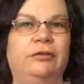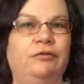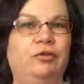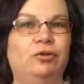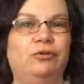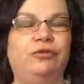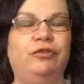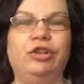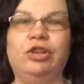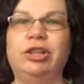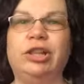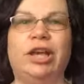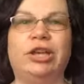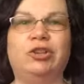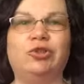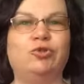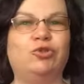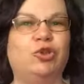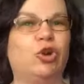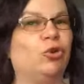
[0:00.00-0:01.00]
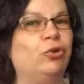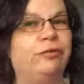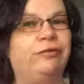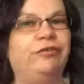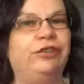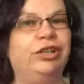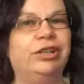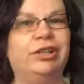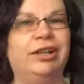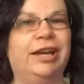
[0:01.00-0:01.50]
you feel like you don't
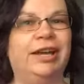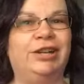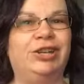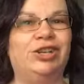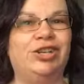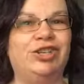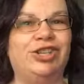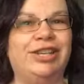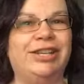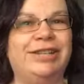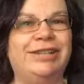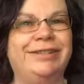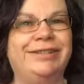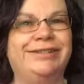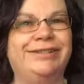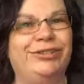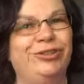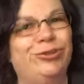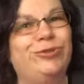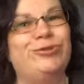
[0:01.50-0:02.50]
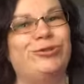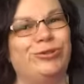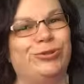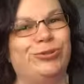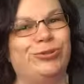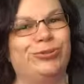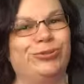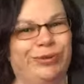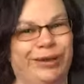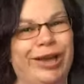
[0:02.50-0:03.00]
feel energy, you
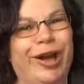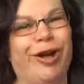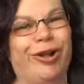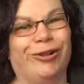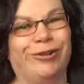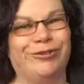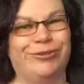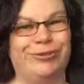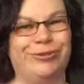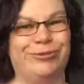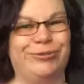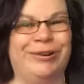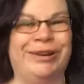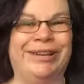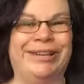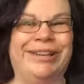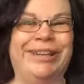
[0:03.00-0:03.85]
do. We all do.